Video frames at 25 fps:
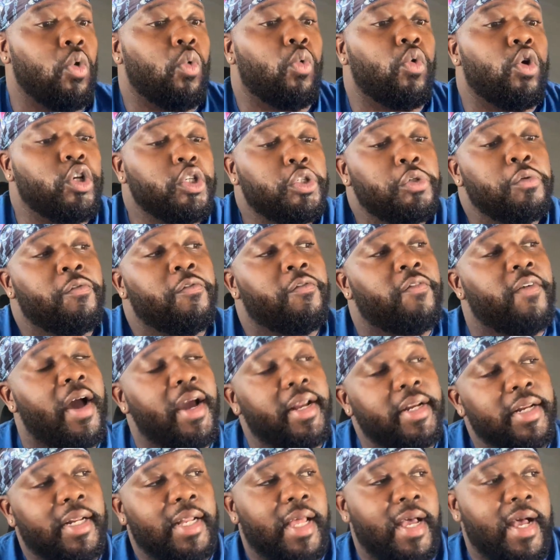Once you
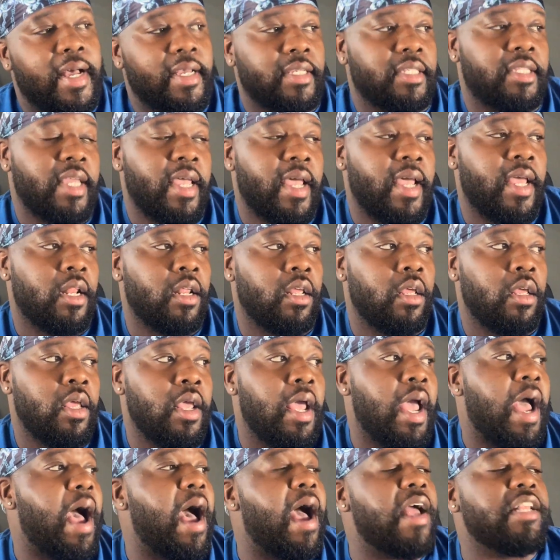finalize that,
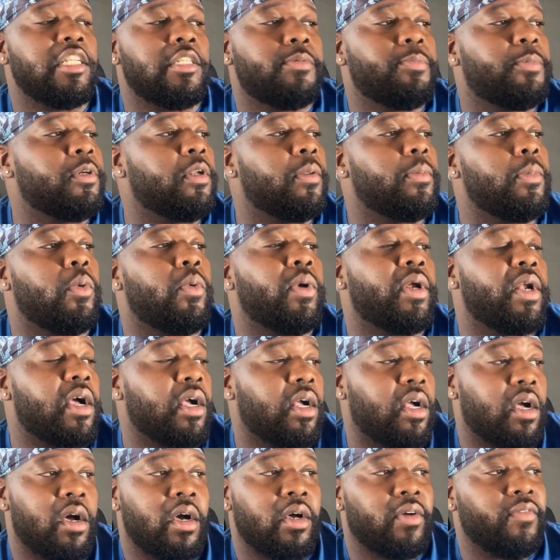I just put them in what I
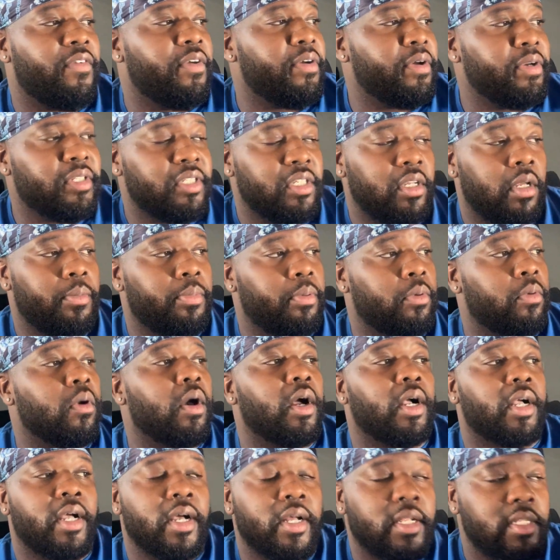call very simple,
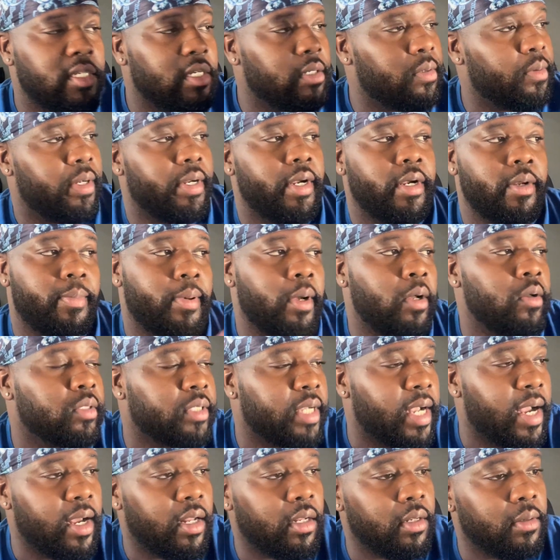a content ready to post
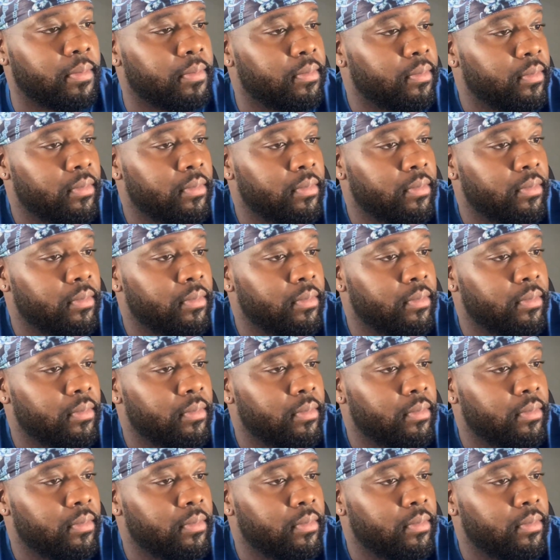column.